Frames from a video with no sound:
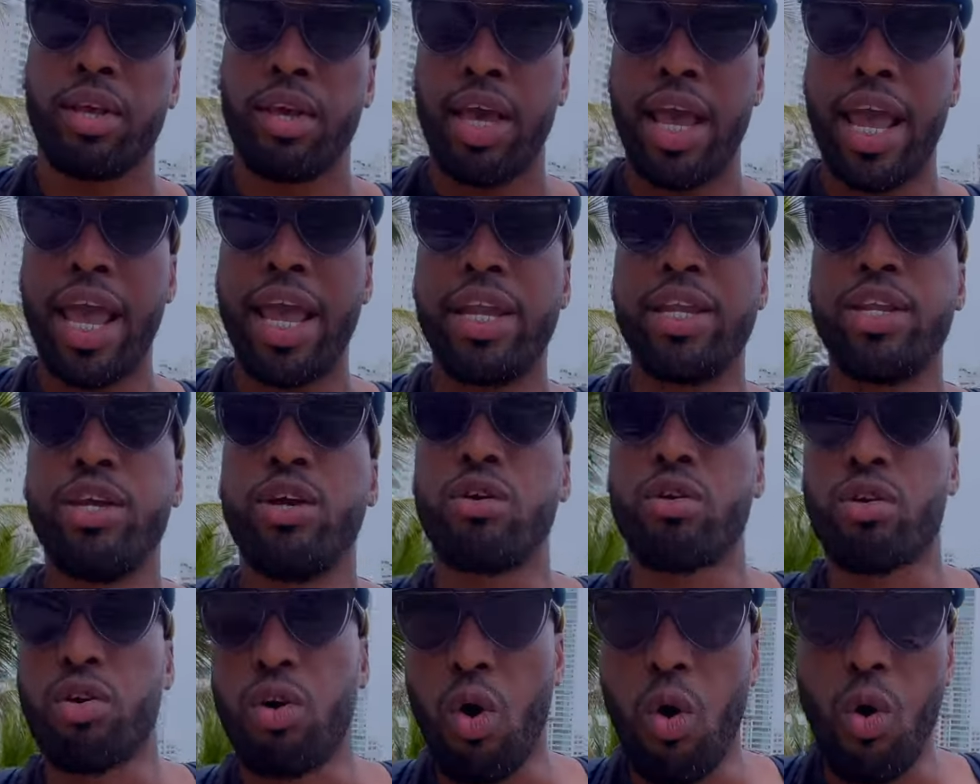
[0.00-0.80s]
And you're
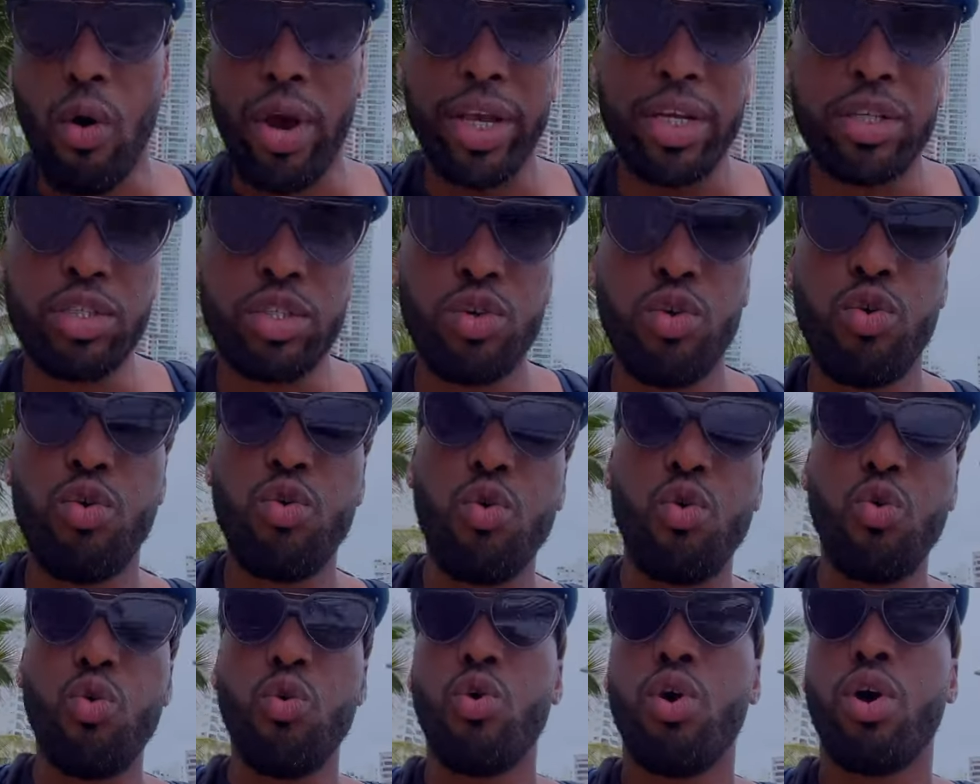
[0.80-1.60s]
going
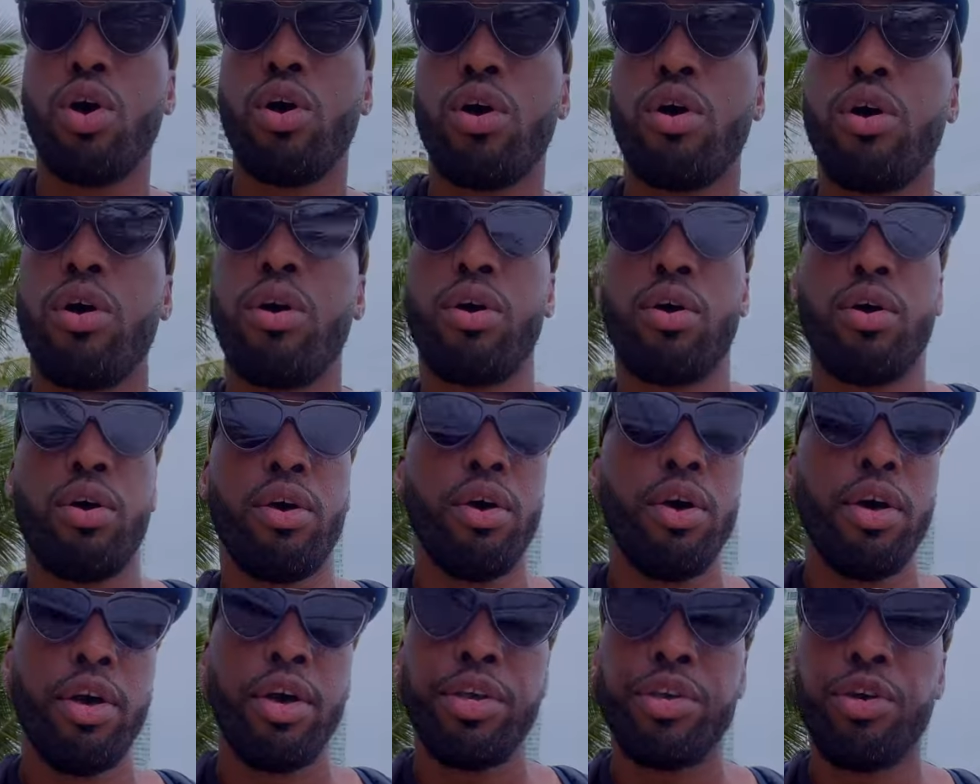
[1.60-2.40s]
to
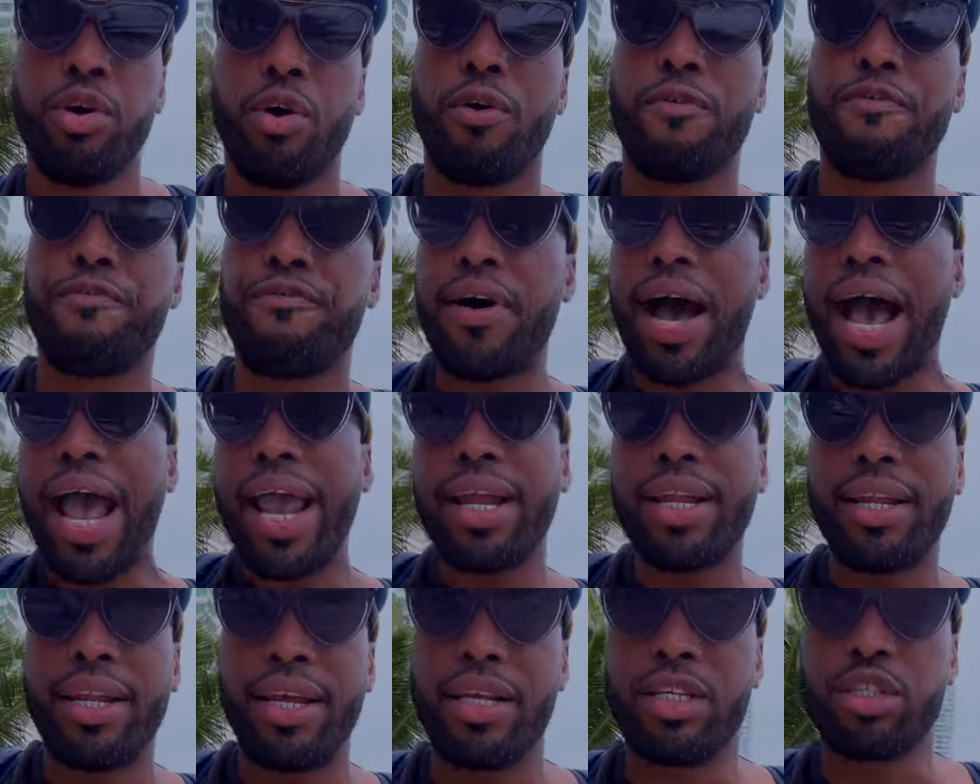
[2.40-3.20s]
your
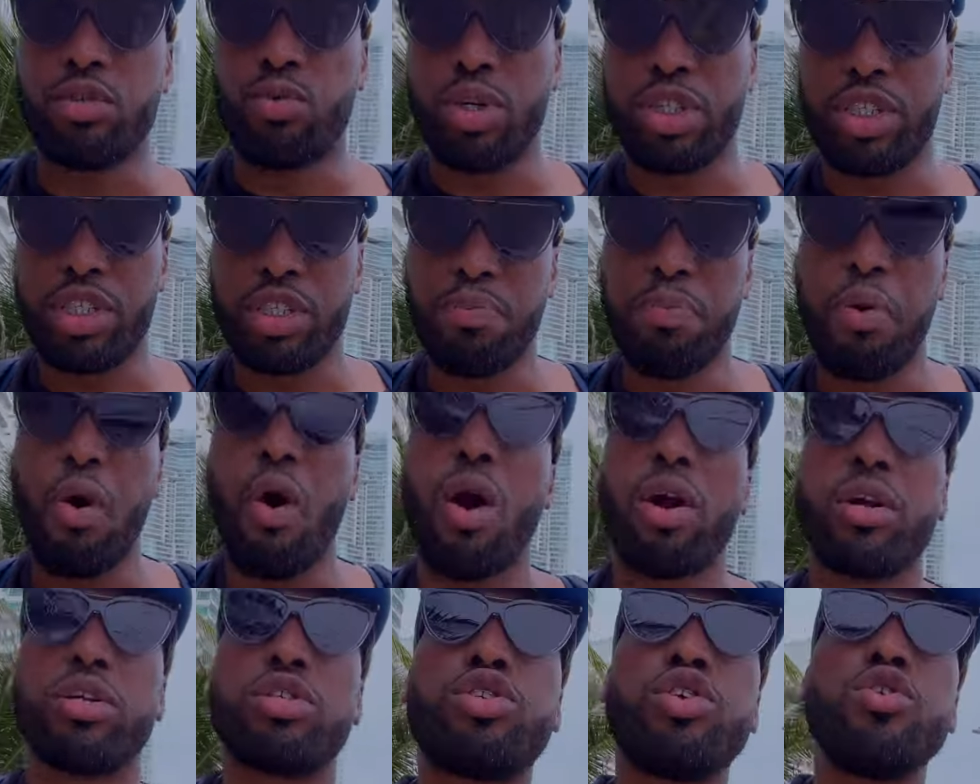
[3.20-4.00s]
findings, which is
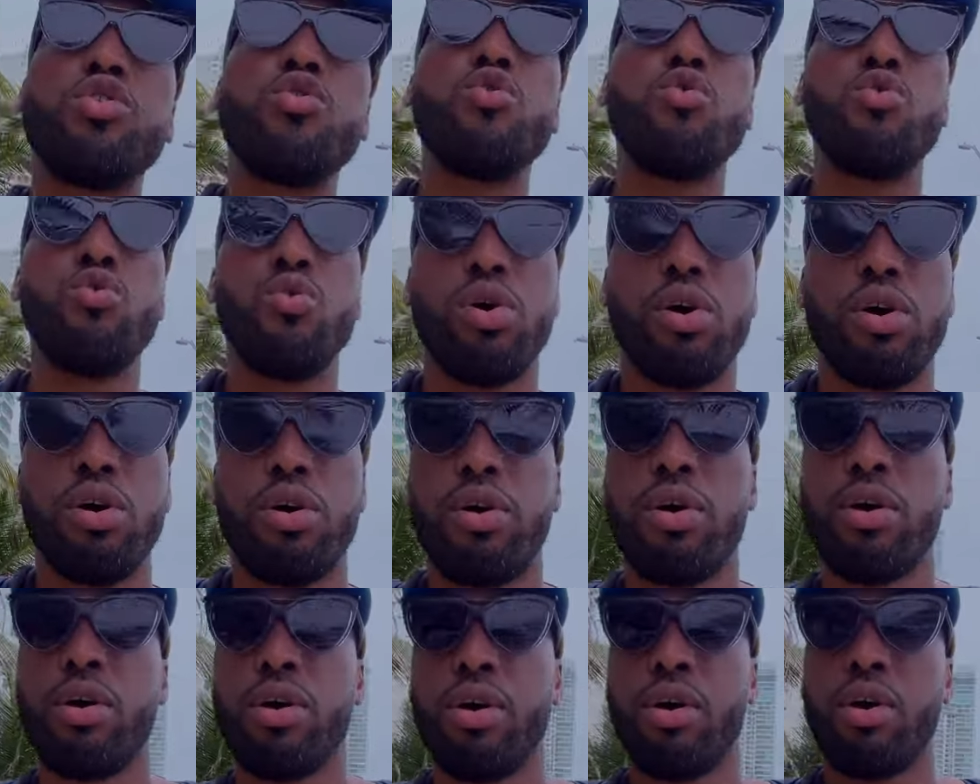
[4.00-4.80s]
part two,
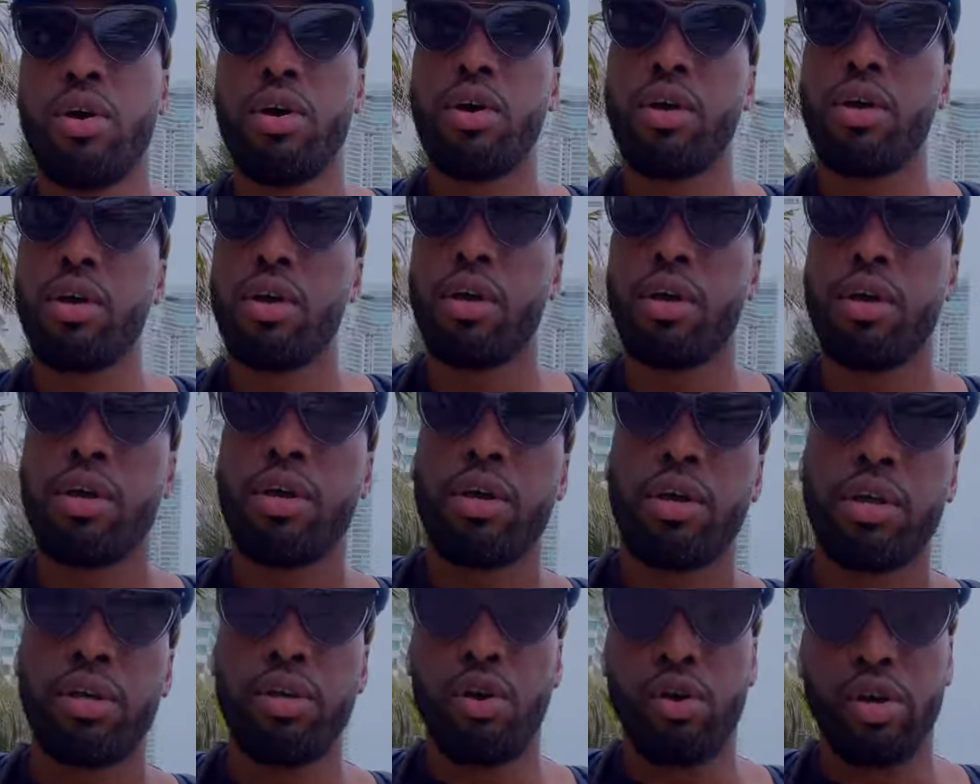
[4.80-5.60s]

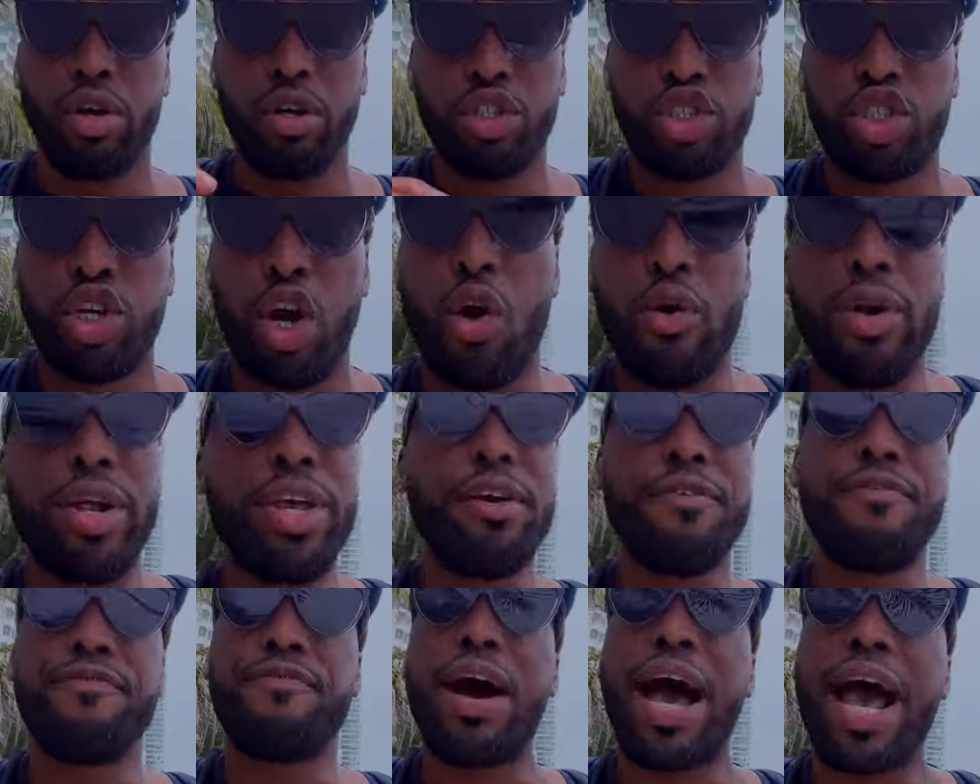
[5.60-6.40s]
you know, your journey
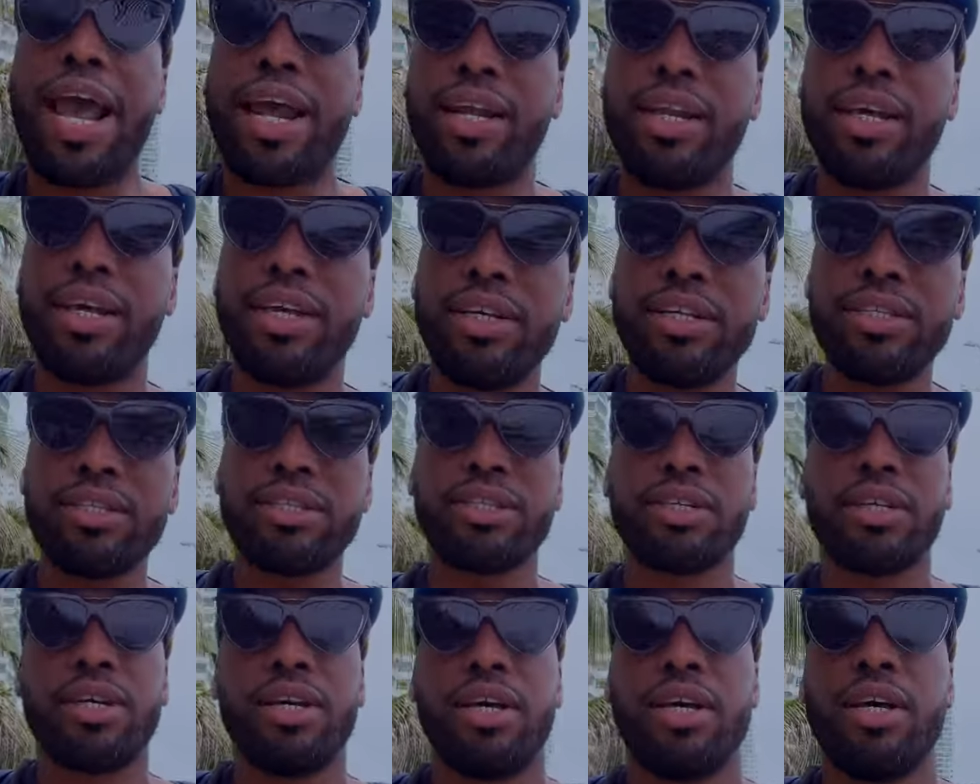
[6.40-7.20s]
of findings,
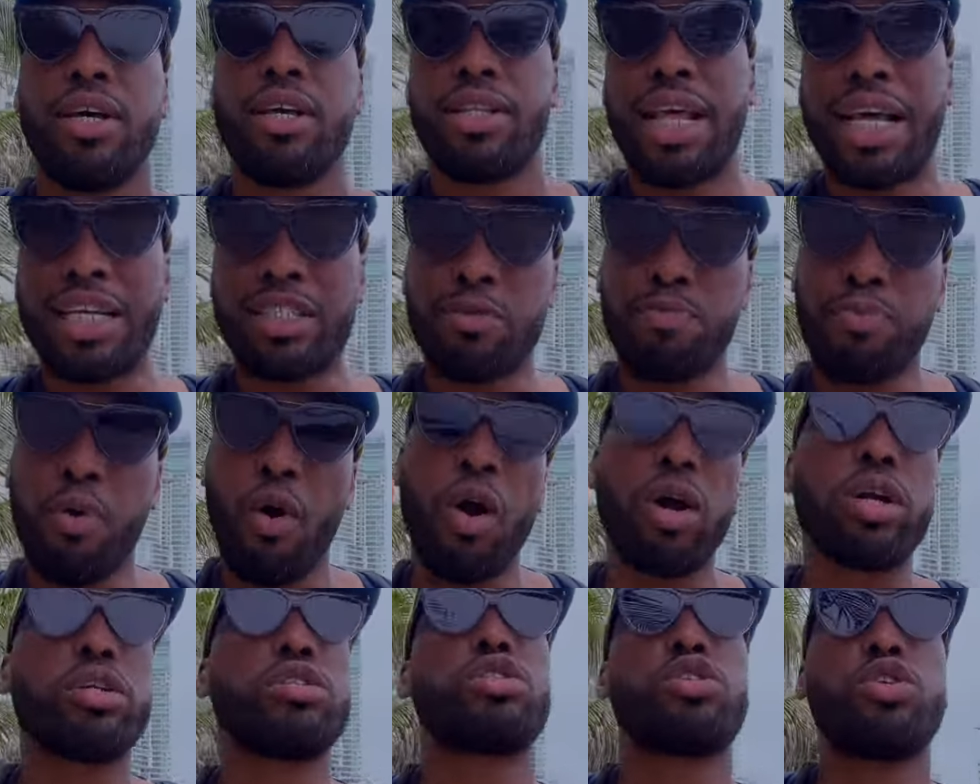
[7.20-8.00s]
that's
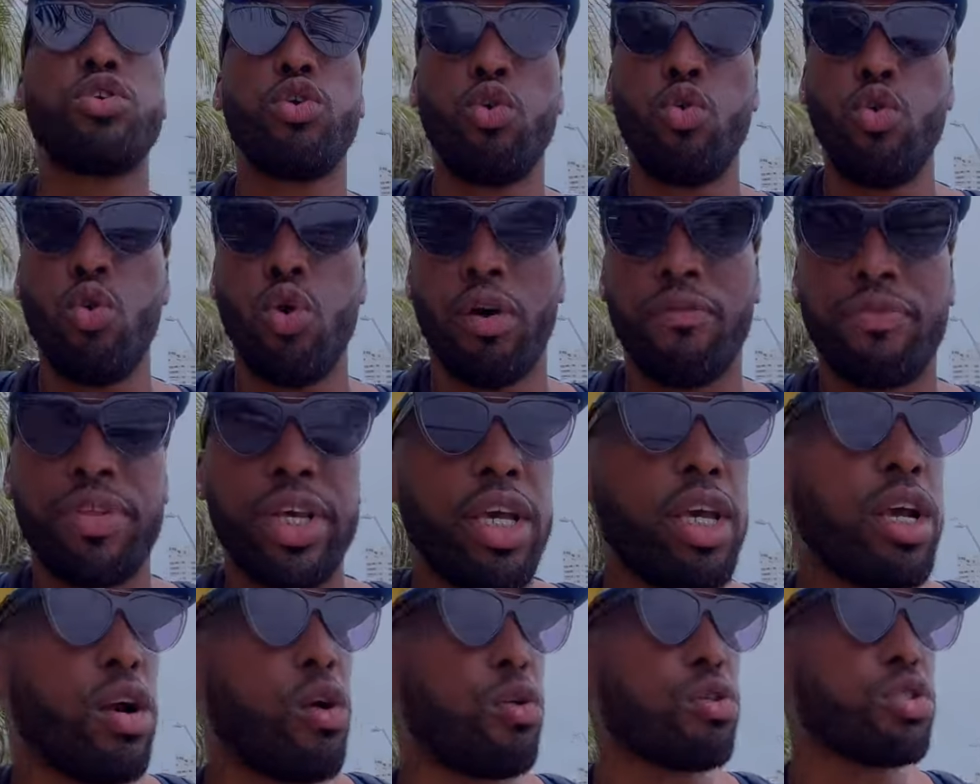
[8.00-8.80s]
part two of the
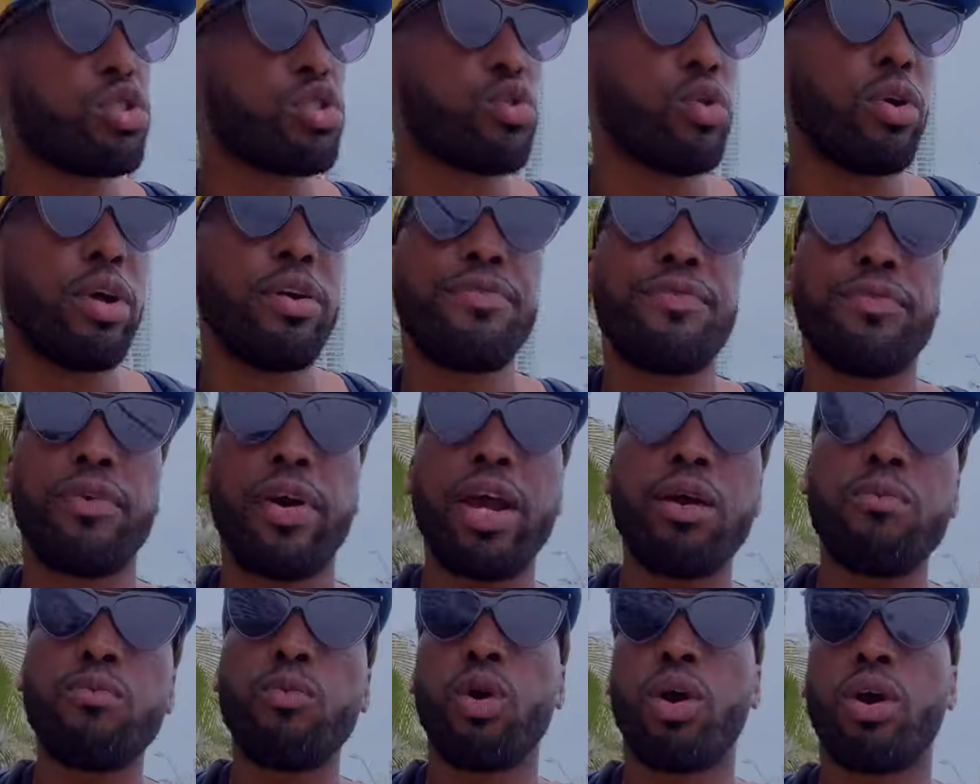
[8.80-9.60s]
hero story
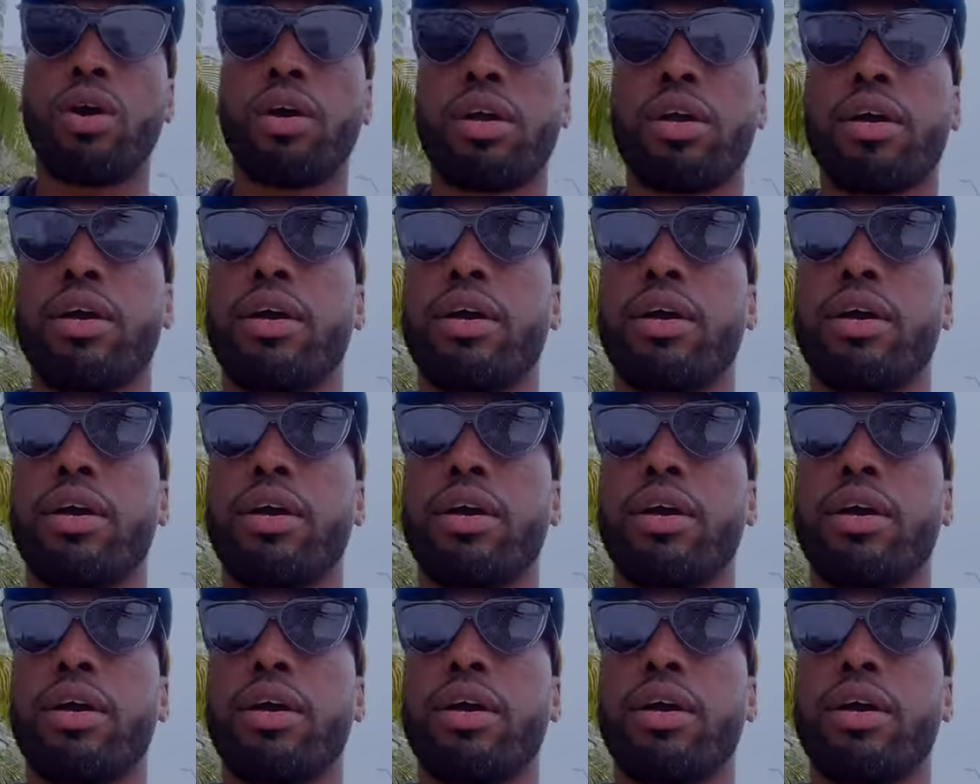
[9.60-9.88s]
framework.